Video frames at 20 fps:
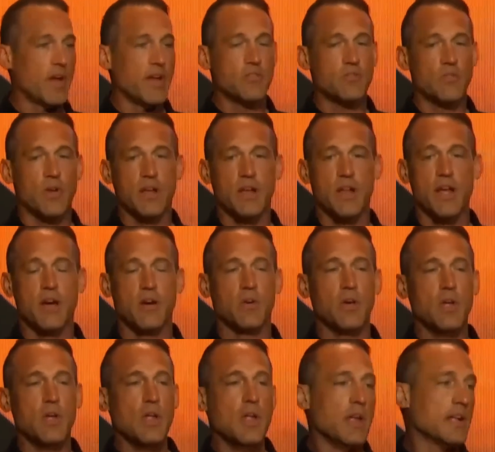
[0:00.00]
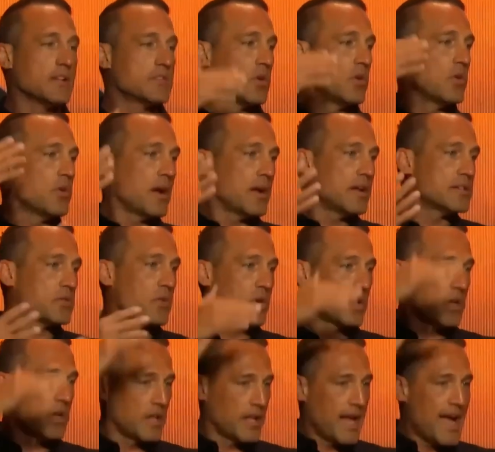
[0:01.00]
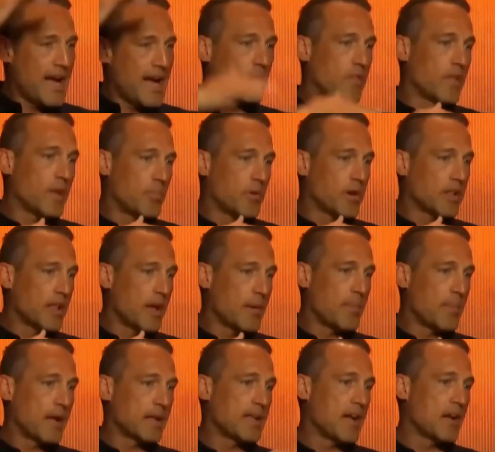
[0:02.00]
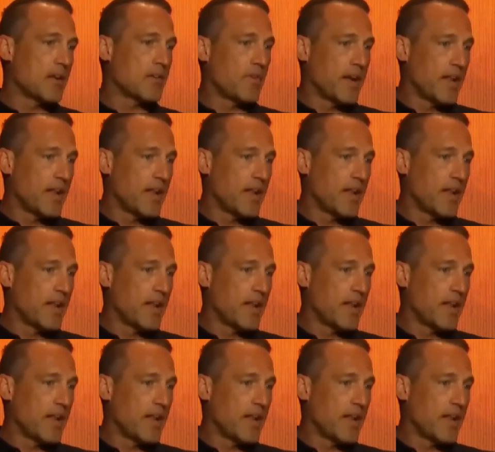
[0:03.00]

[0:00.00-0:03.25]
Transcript: range right now. And so historically, how do they bring that back down?